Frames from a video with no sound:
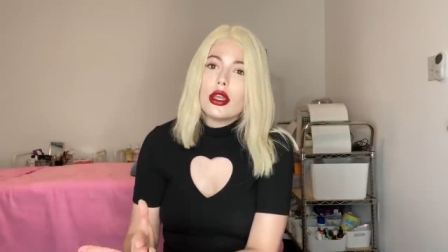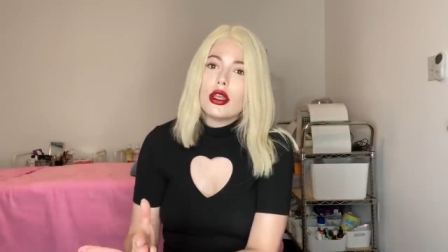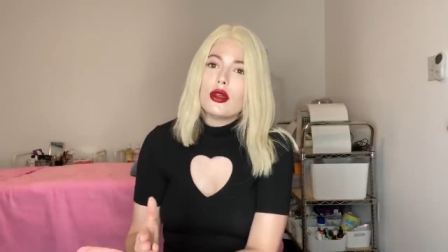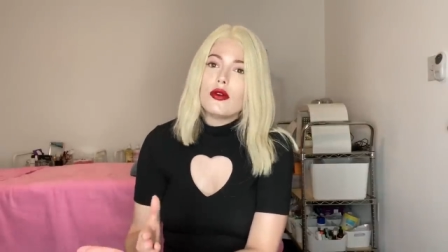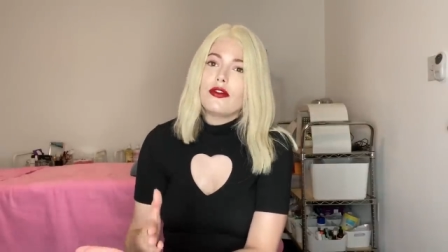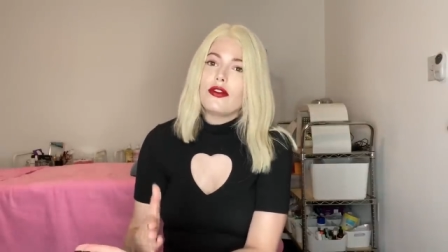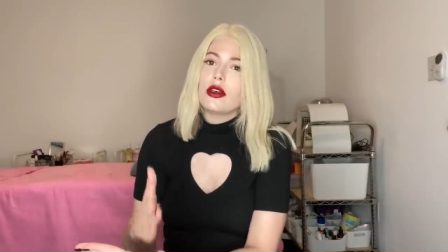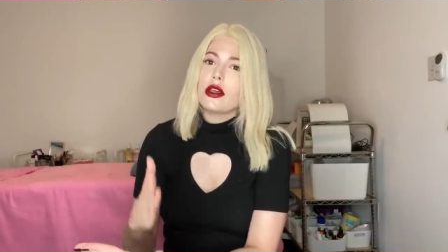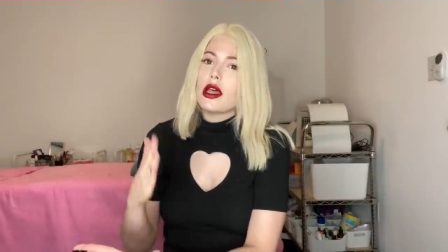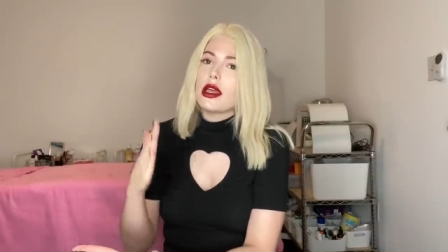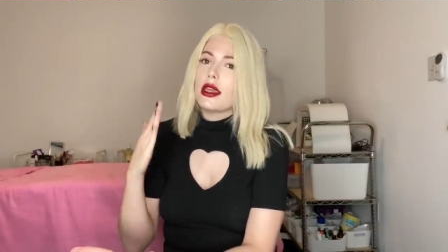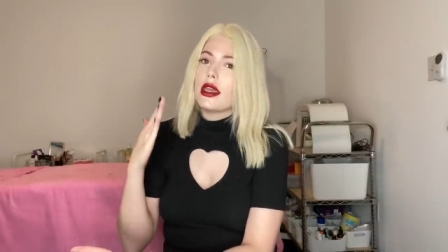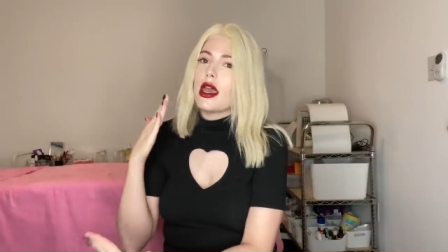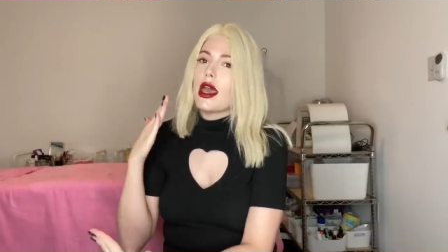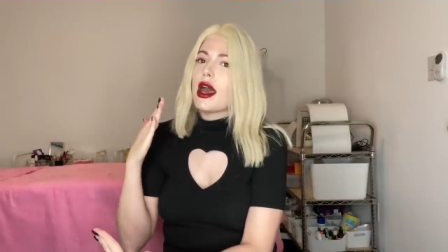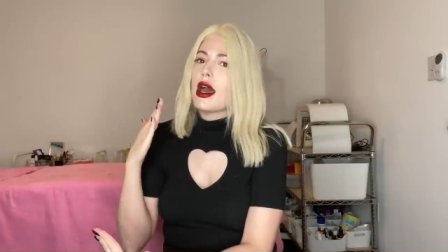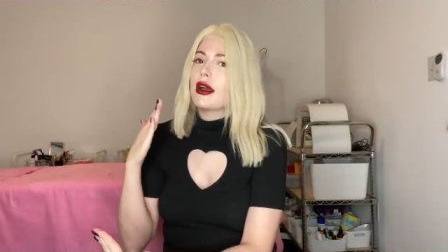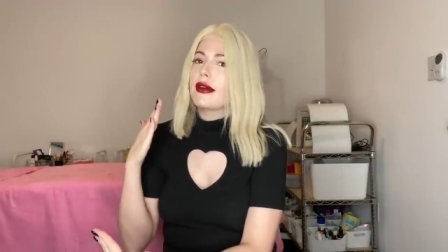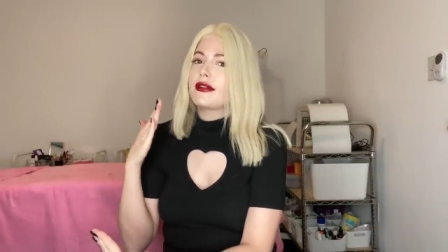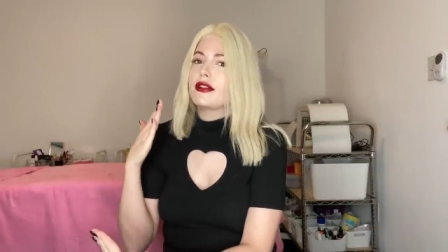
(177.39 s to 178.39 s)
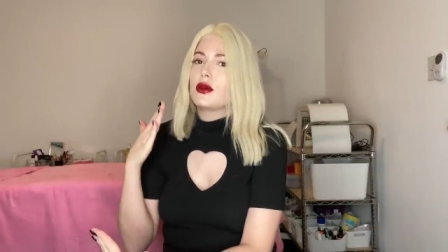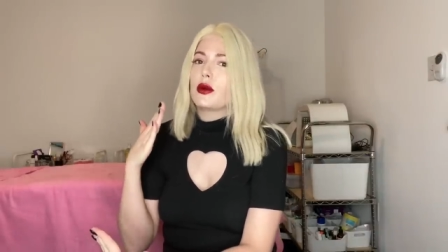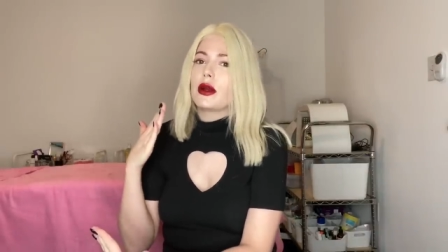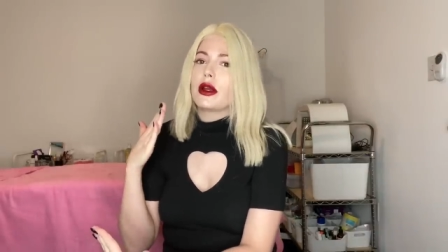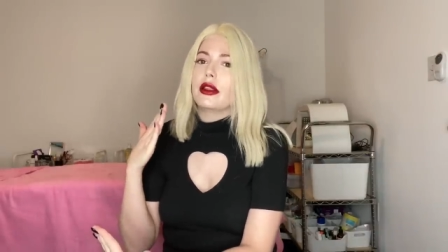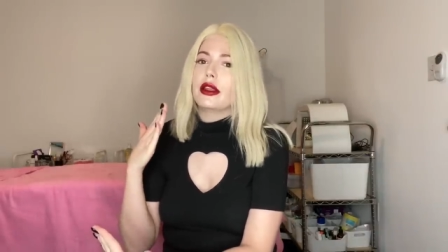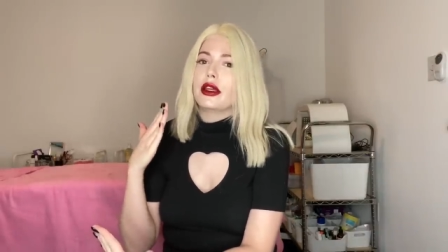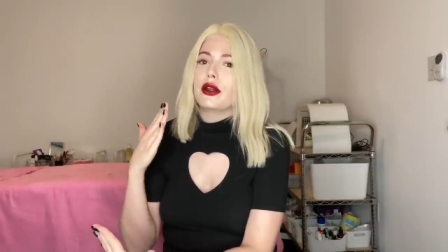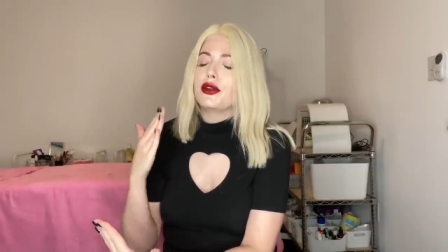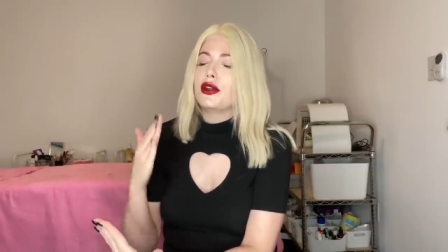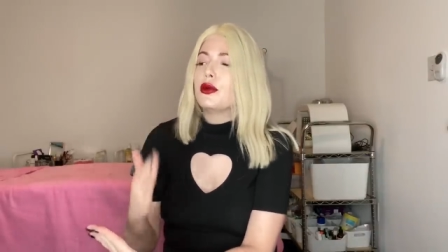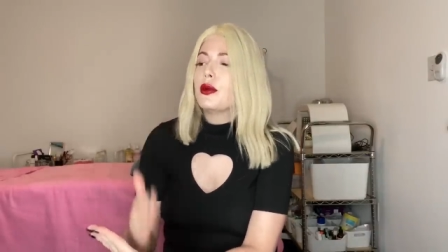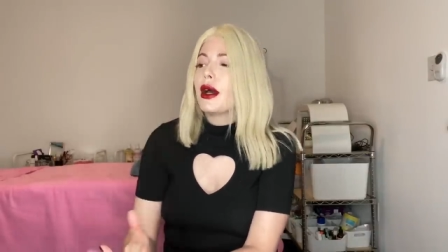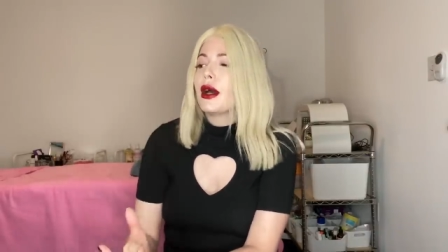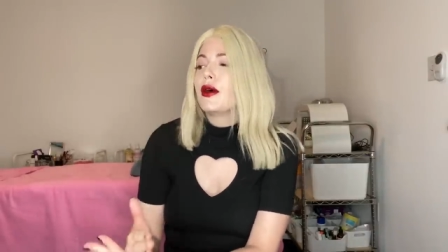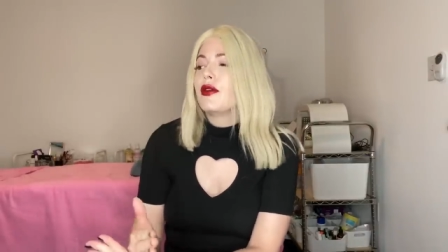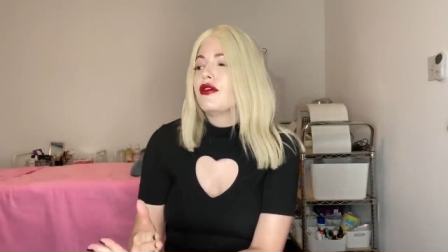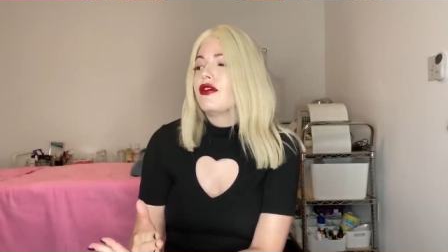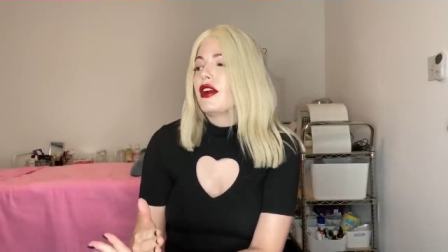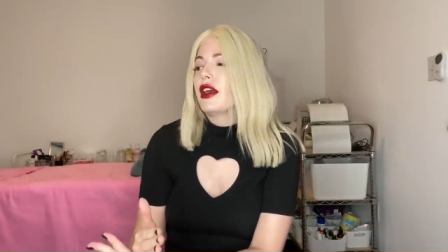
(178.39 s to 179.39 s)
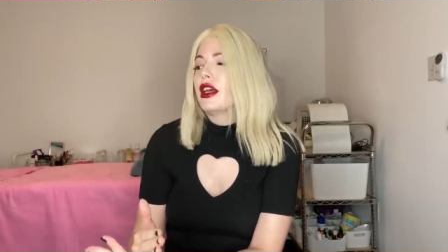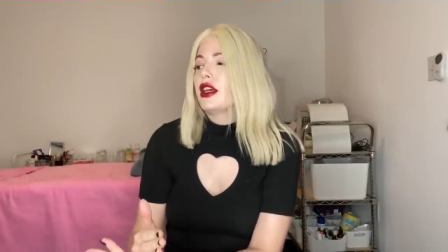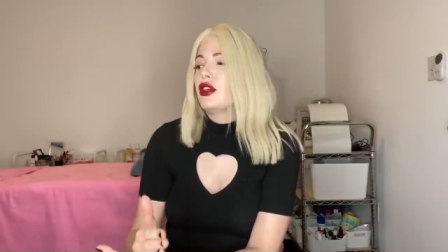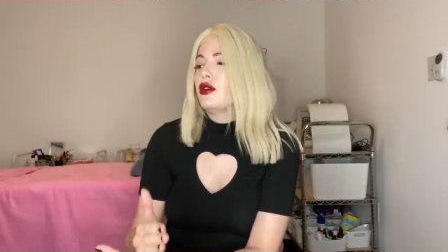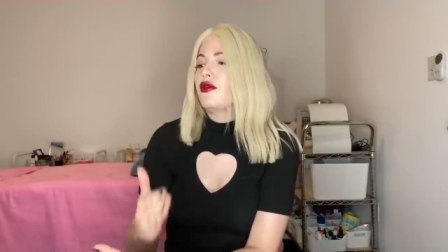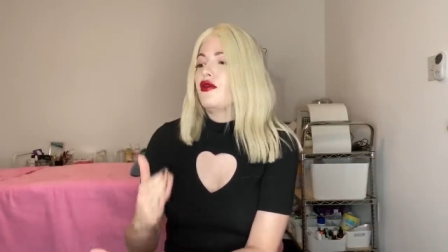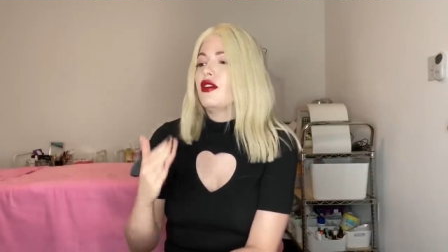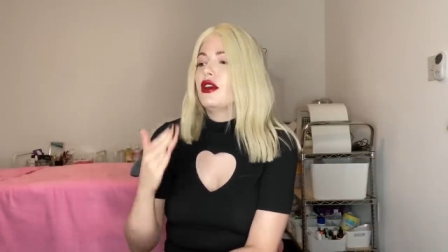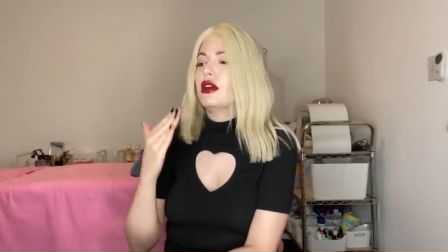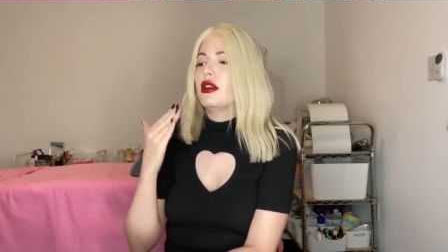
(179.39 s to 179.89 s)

You feel like you have to wear like a new outfit. You feel